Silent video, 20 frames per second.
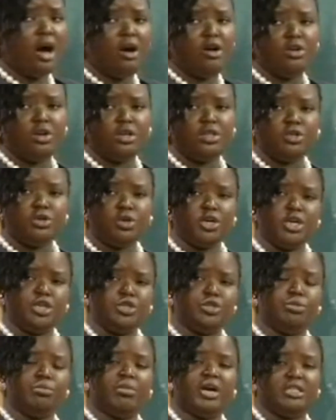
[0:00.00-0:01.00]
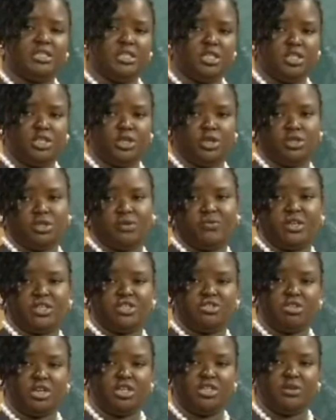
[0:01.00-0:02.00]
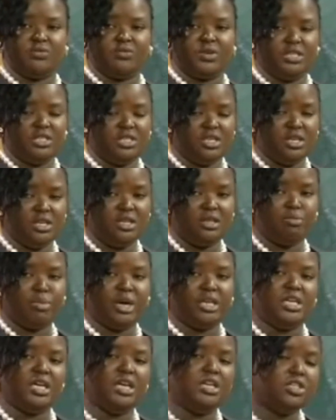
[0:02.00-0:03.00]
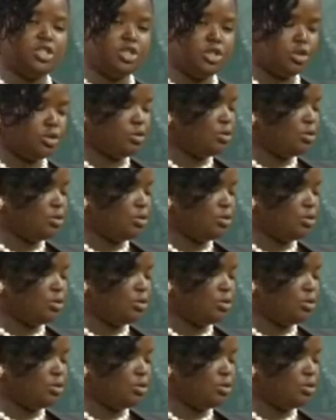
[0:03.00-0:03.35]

I'll not go into much details of the structure of the teeth, but each